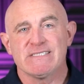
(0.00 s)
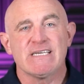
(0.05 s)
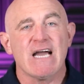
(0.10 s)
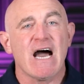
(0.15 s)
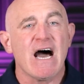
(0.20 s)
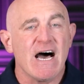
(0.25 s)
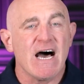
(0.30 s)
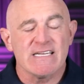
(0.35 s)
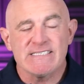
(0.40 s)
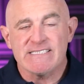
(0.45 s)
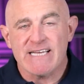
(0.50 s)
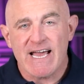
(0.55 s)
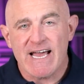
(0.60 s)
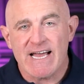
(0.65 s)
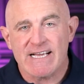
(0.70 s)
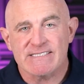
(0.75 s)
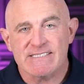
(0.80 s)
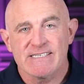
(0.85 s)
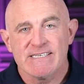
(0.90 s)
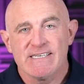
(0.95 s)

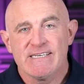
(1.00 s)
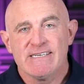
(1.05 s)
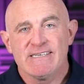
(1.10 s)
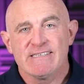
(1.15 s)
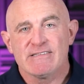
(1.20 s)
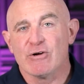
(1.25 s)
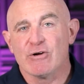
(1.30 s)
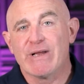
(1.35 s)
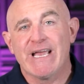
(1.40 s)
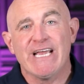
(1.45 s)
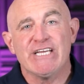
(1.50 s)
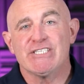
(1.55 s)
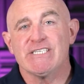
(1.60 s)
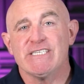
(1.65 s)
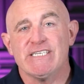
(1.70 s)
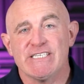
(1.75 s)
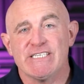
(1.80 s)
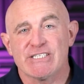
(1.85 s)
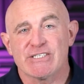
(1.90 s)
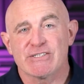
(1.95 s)
contacts,
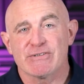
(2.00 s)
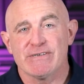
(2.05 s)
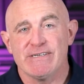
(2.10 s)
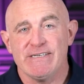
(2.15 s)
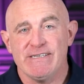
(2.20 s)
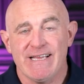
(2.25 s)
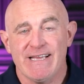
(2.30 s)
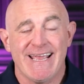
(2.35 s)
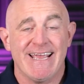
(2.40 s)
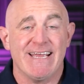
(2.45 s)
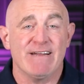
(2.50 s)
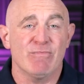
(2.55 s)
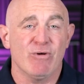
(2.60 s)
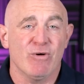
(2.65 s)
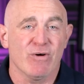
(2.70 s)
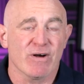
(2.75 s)
location history, and